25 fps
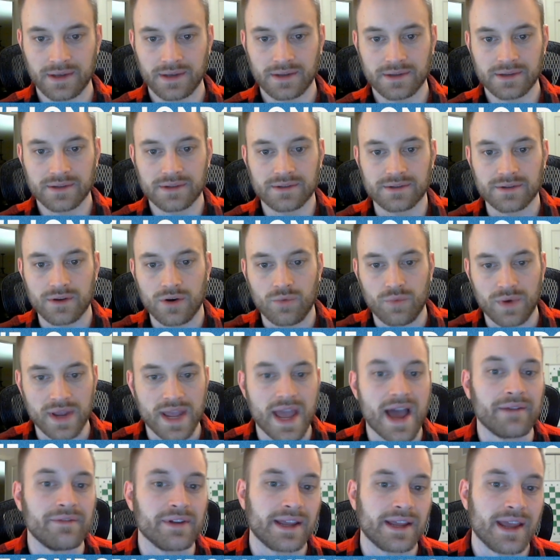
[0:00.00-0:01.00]
So
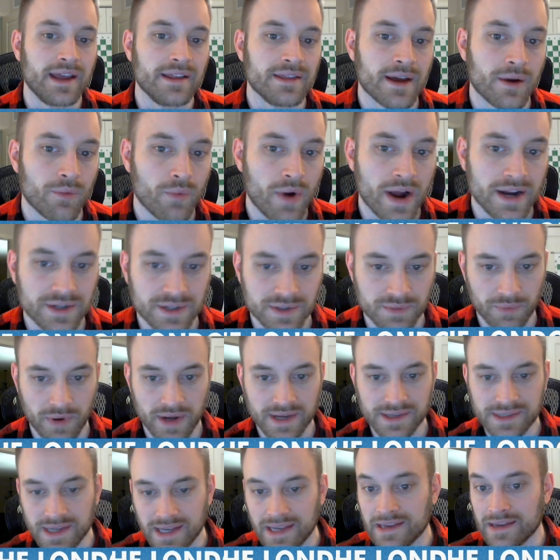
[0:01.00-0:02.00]
we advocate that white just
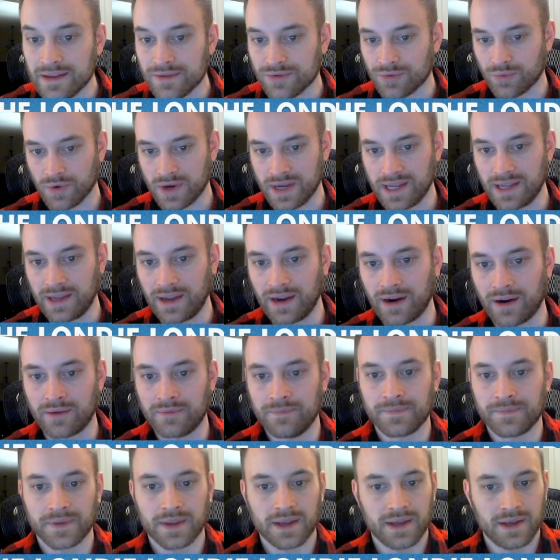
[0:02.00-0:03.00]
plays e3
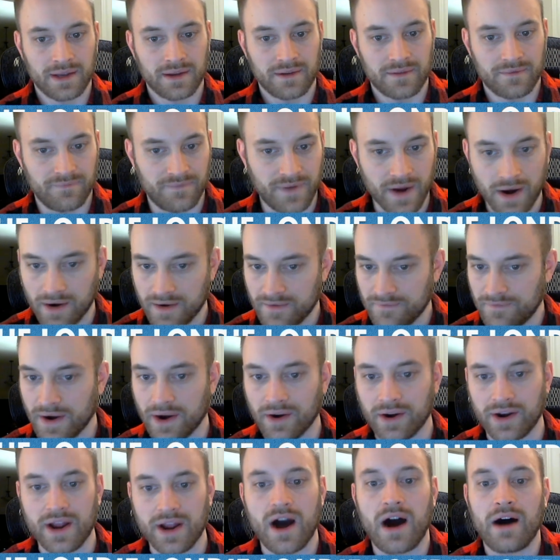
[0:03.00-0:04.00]
here. Very,
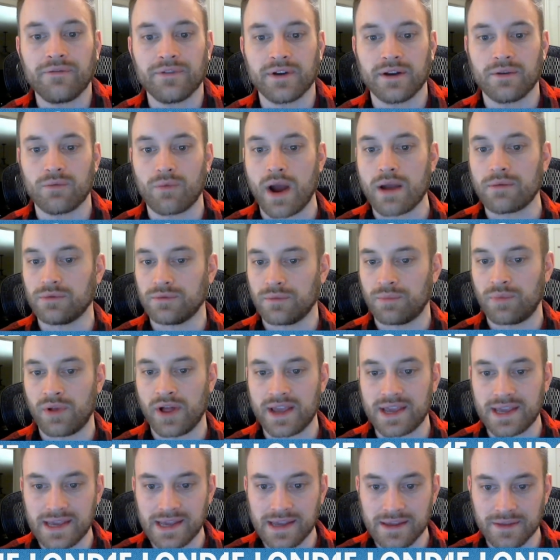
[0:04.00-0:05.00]
very often white will
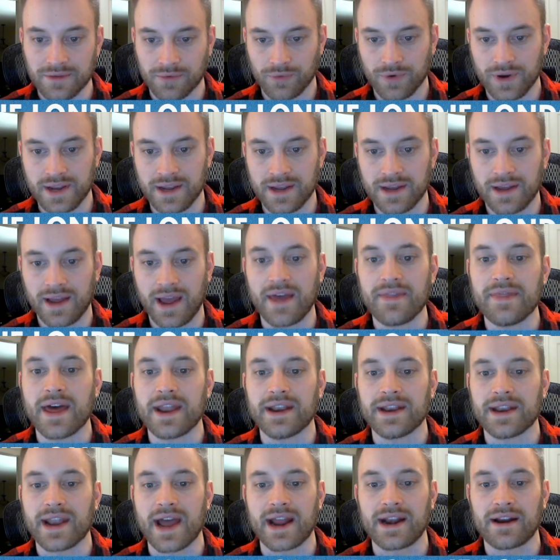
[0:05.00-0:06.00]
play e3 and
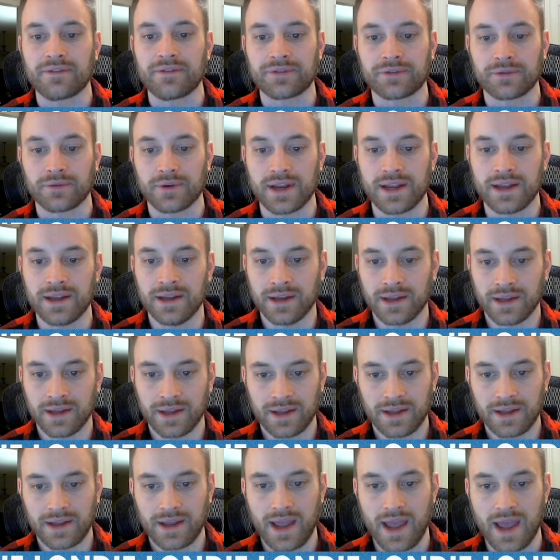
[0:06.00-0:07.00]
then knight f3
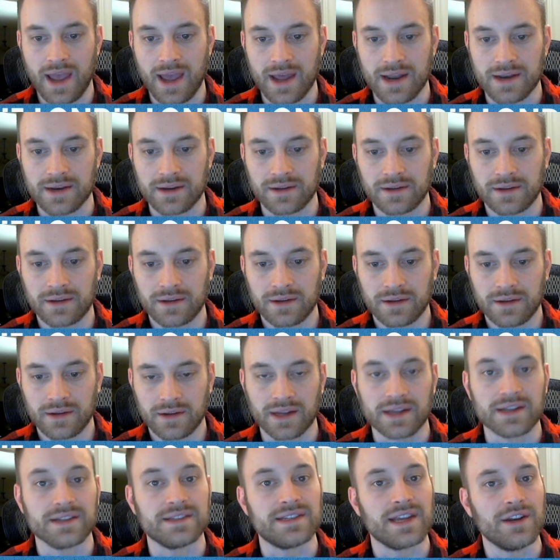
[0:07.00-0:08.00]
and
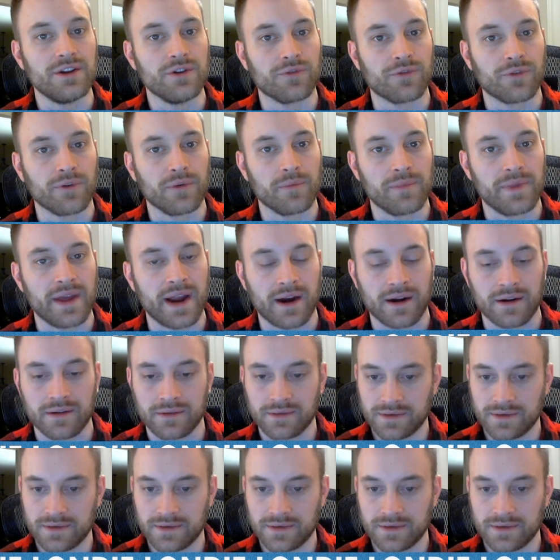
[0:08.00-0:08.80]
continue from there.